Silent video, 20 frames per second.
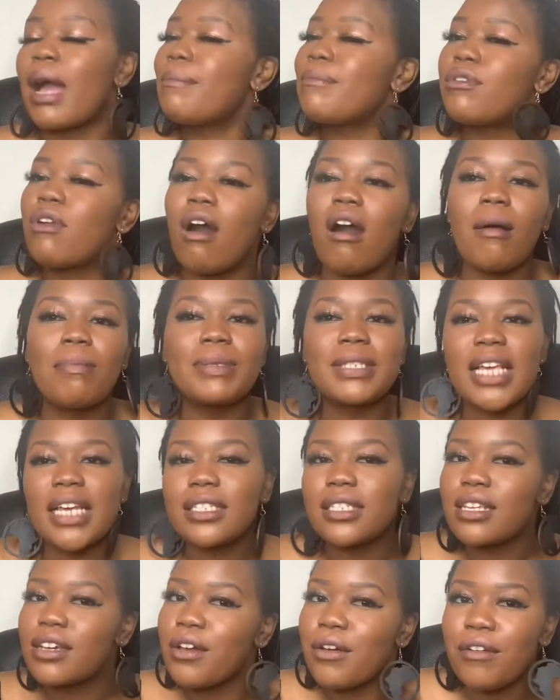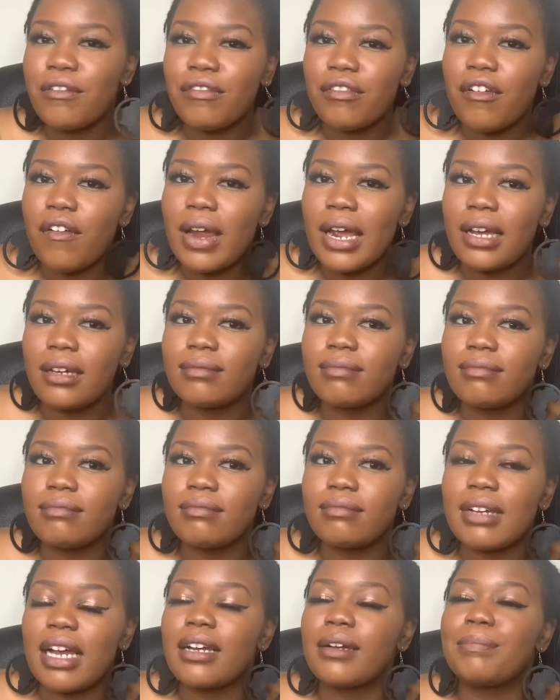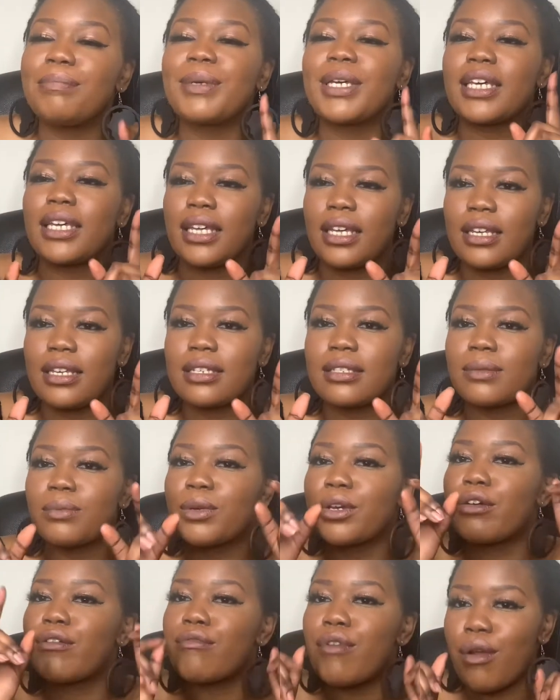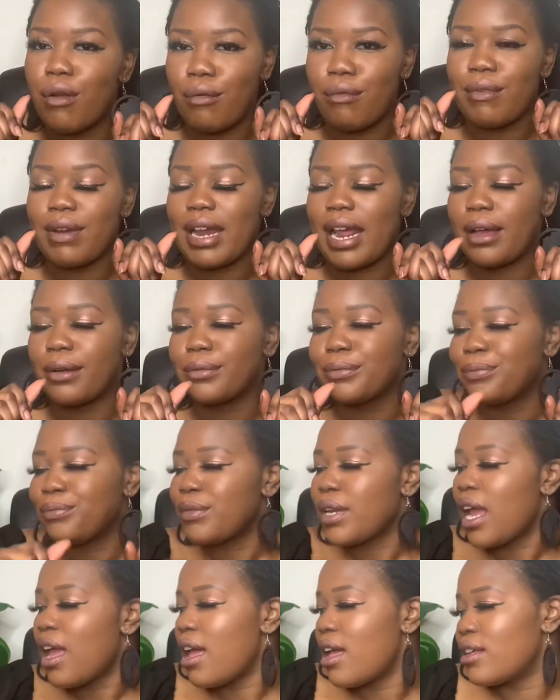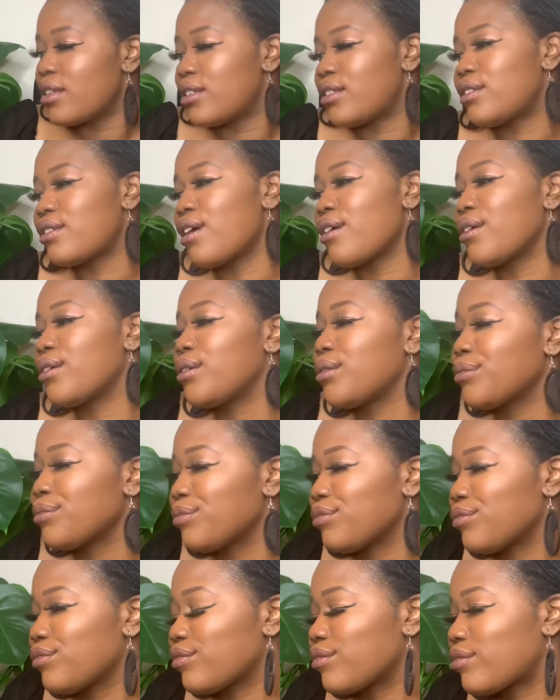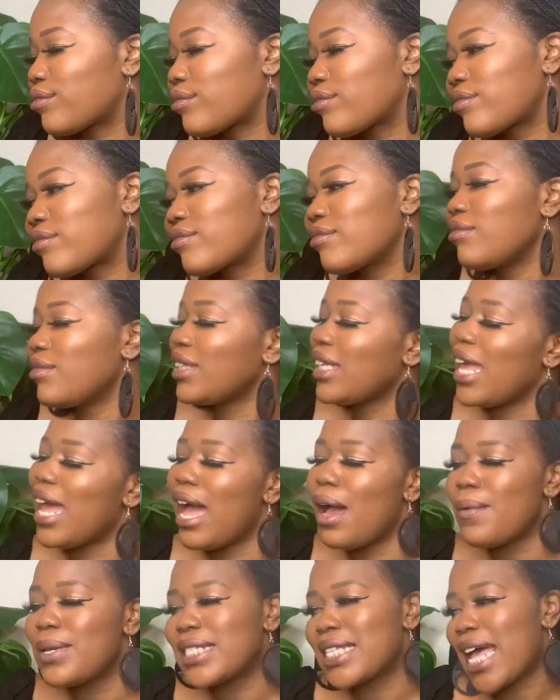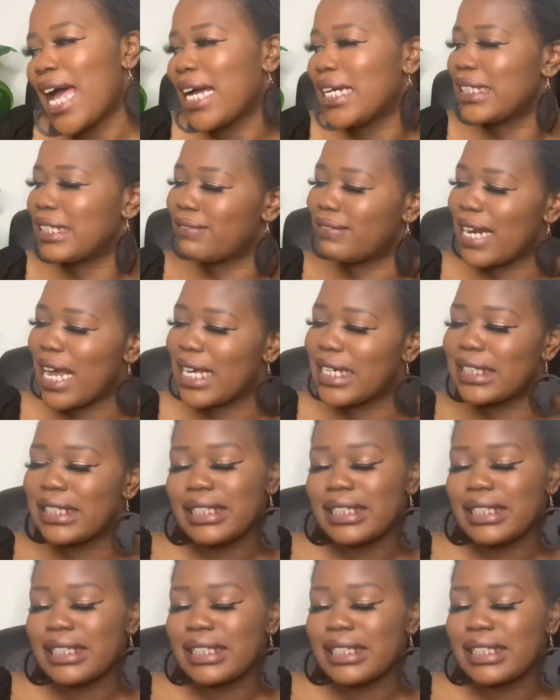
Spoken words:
obsessing over it because we're grown now. So I was kind of like,